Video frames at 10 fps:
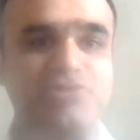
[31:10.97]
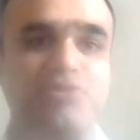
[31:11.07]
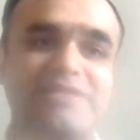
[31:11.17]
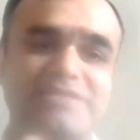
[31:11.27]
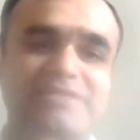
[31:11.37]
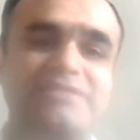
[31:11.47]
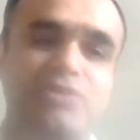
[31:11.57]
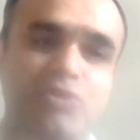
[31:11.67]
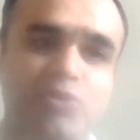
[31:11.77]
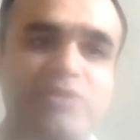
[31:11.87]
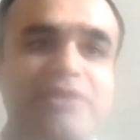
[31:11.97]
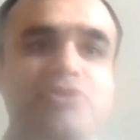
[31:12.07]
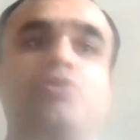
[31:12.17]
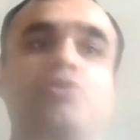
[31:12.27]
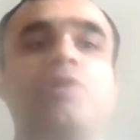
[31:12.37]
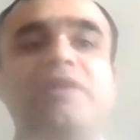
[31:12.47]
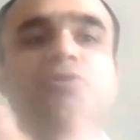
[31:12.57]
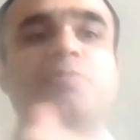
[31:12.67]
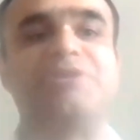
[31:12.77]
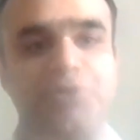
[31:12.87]
So this is a loan that you're holding
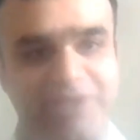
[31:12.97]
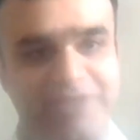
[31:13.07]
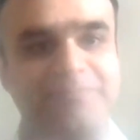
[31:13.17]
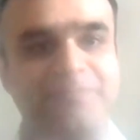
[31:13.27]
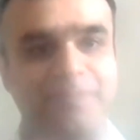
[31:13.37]
to maturity,